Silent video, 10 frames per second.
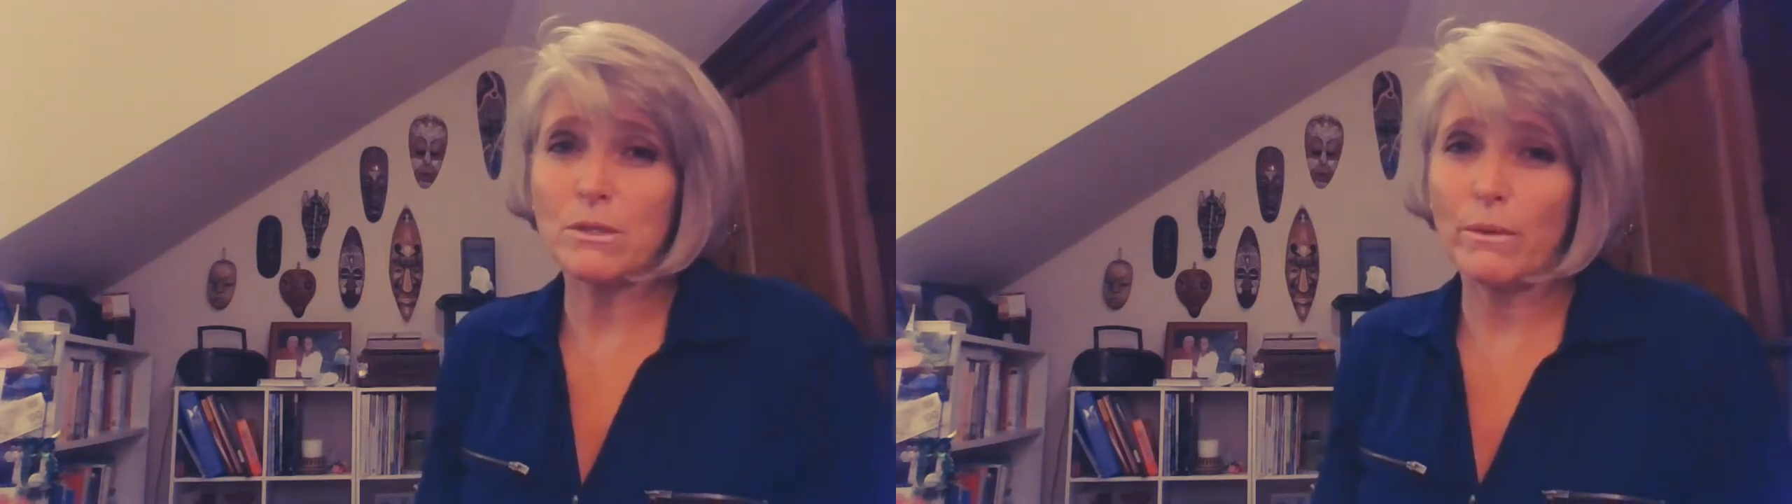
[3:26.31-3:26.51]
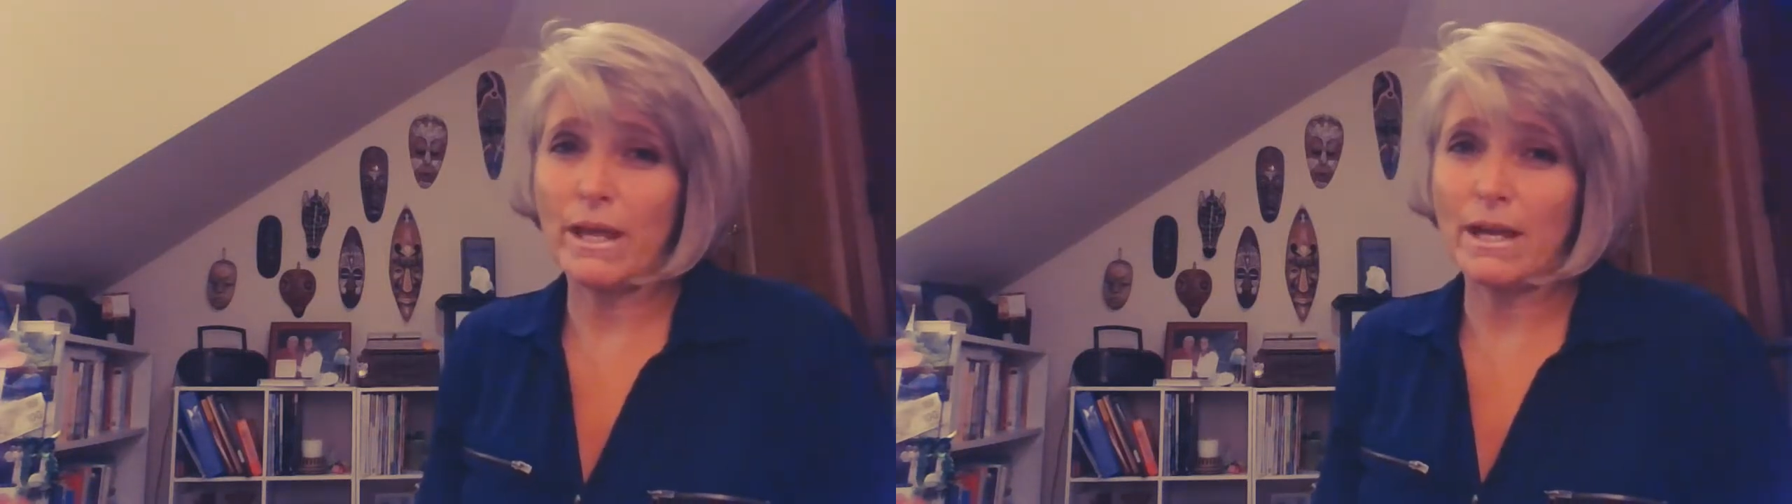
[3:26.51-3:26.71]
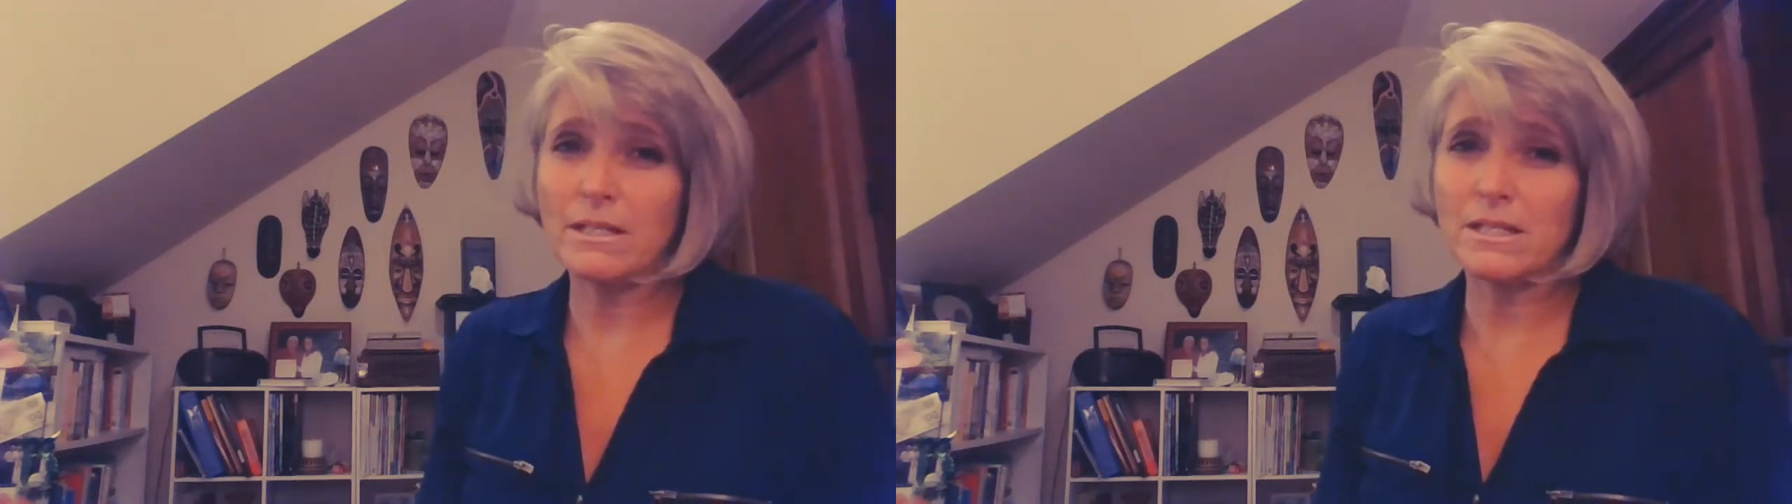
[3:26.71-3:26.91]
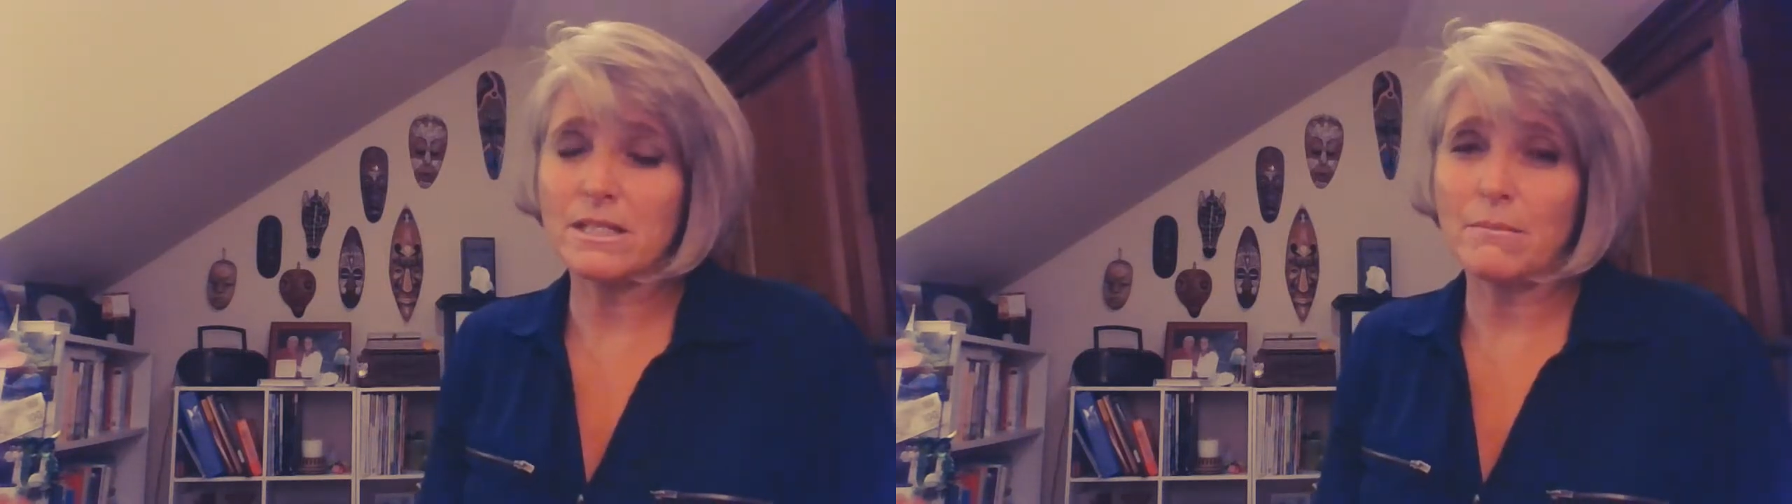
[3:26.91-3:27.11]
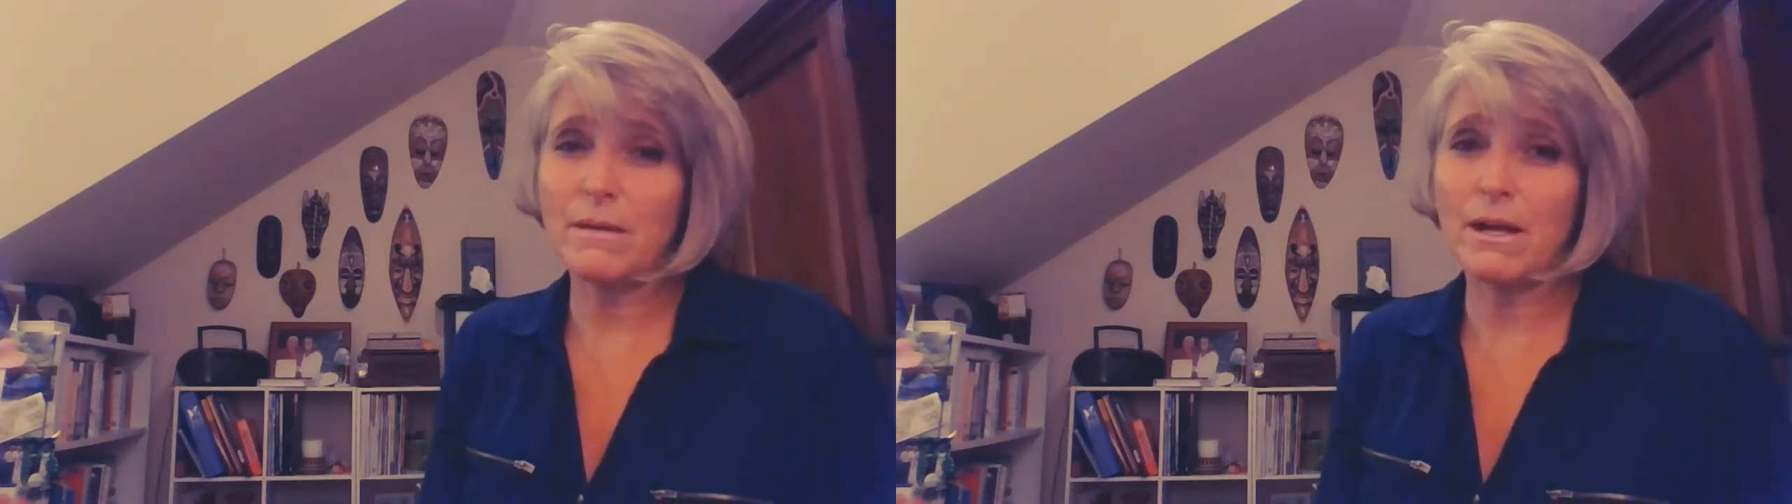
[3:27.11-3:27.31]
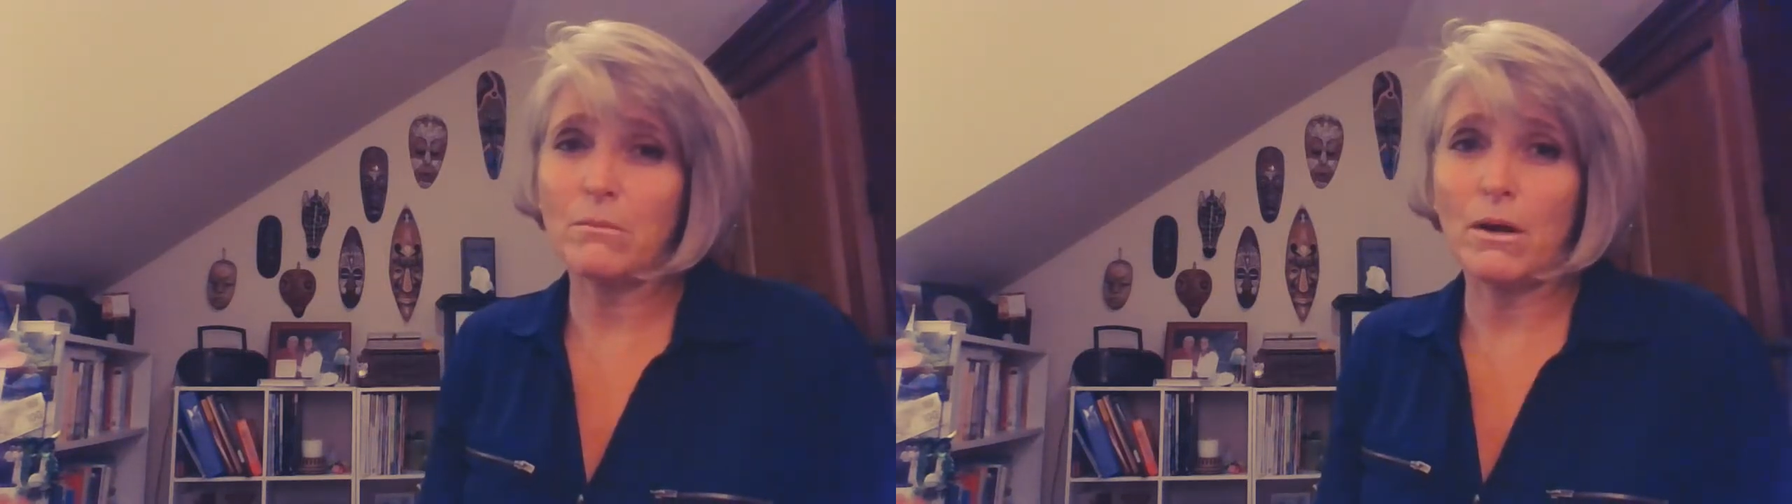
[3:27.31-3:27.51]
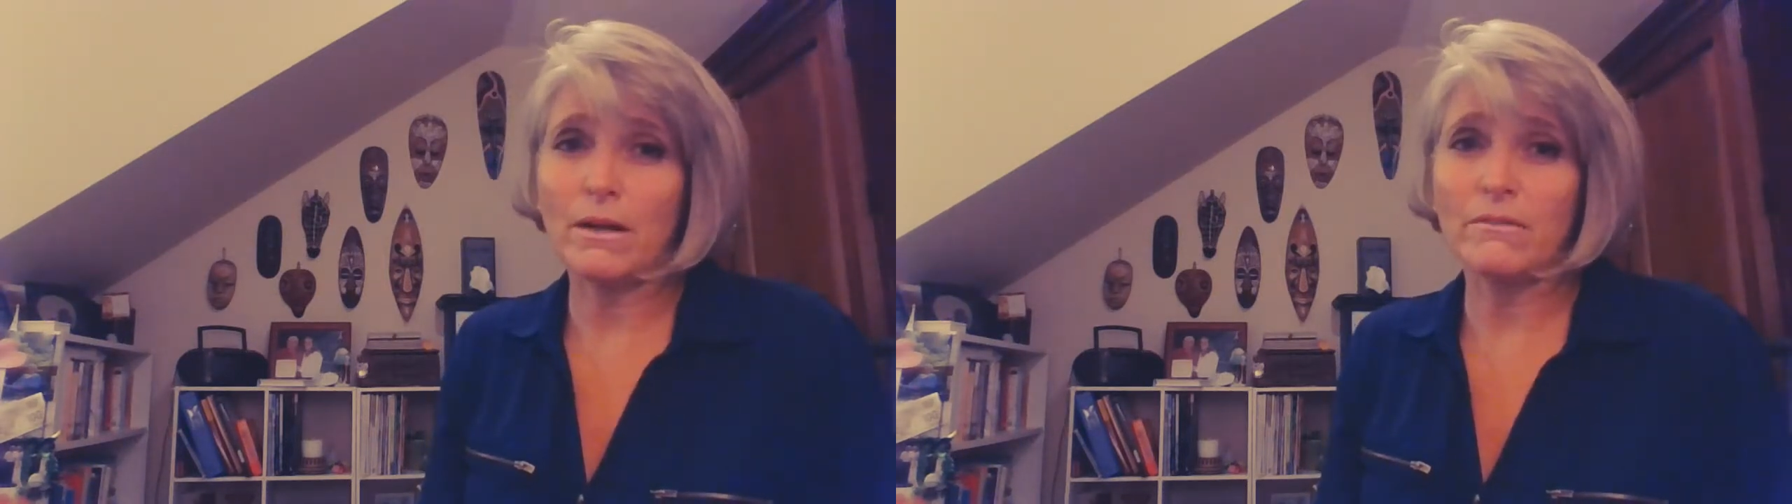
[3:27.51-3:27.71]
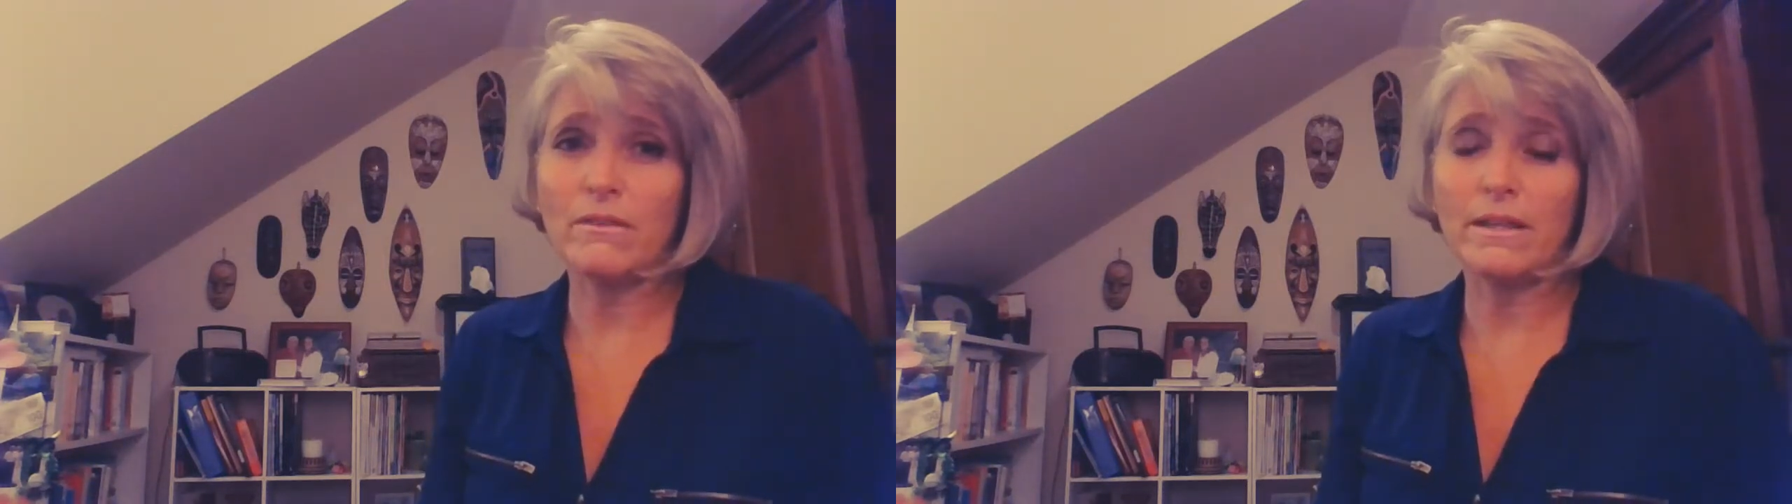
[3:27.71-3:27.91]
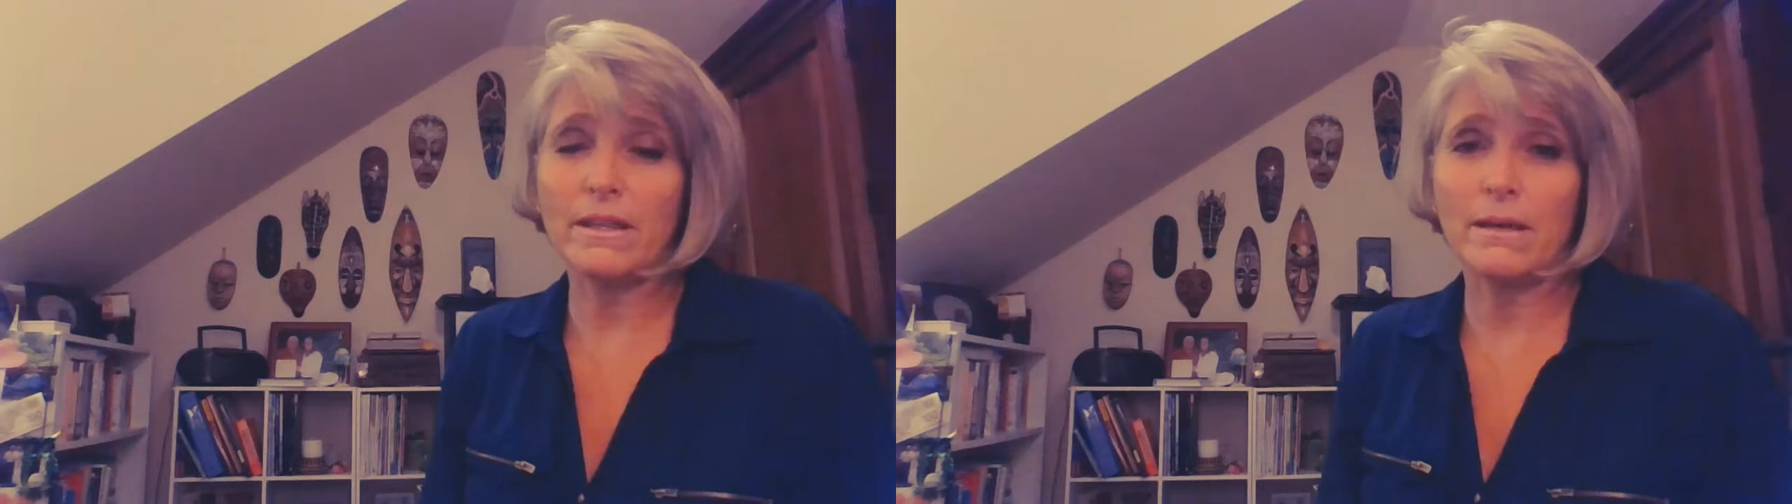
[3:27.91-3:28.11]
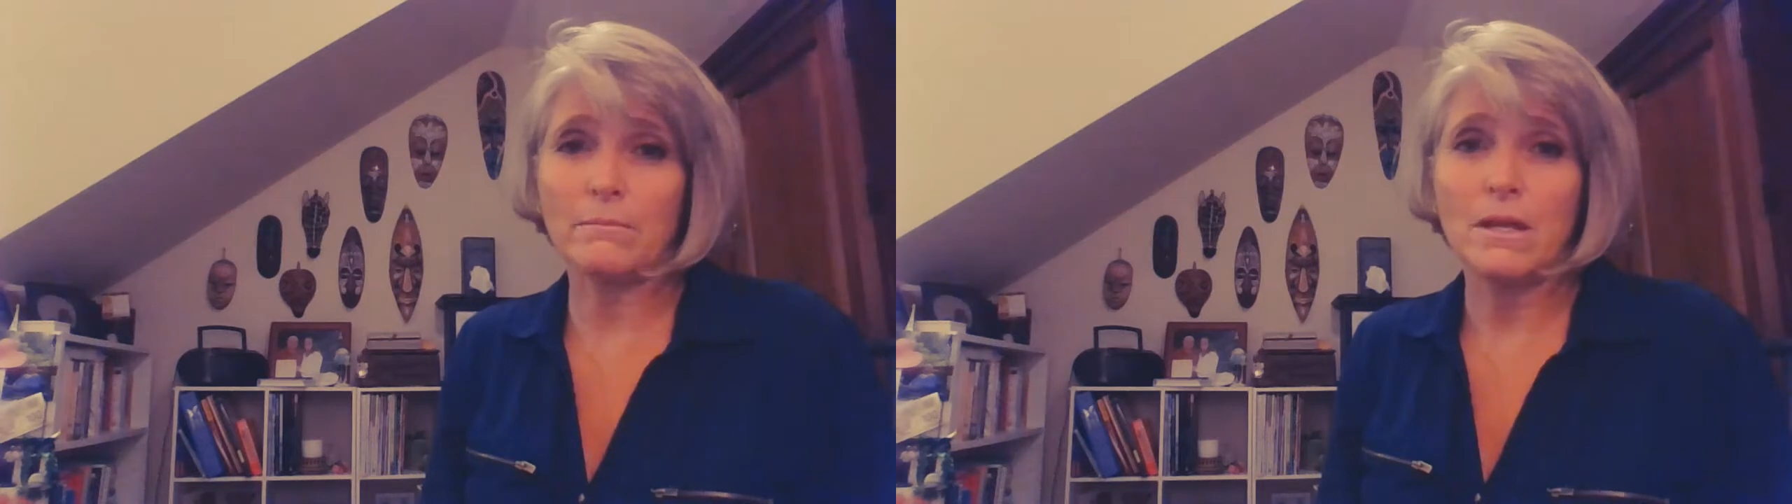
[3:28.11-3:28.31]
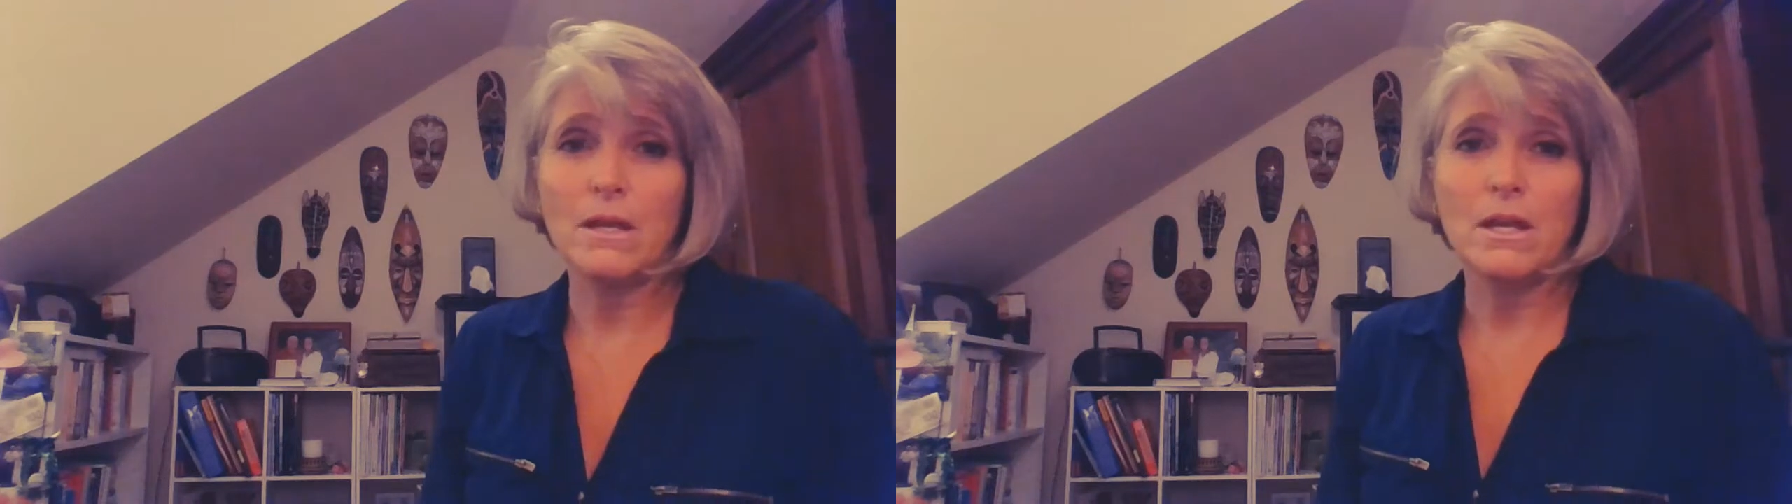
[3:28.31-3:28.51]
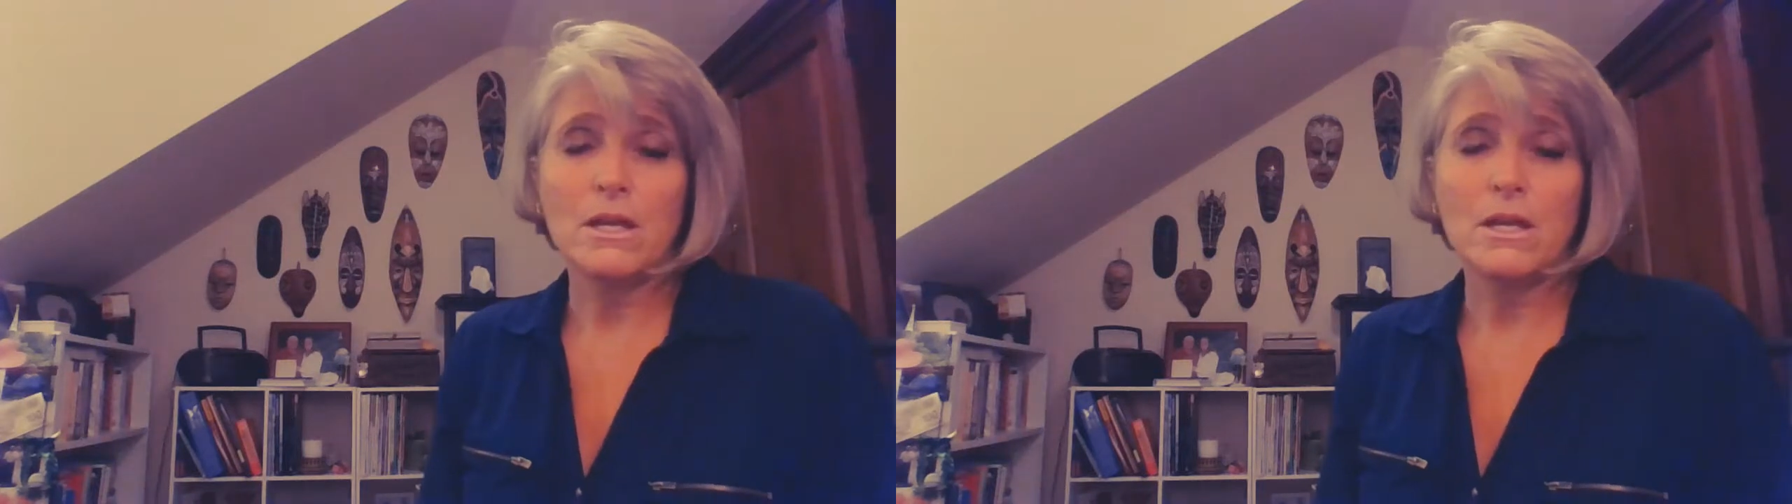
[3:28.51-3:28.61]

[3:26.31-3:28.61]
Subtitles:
so we had to somehow modify them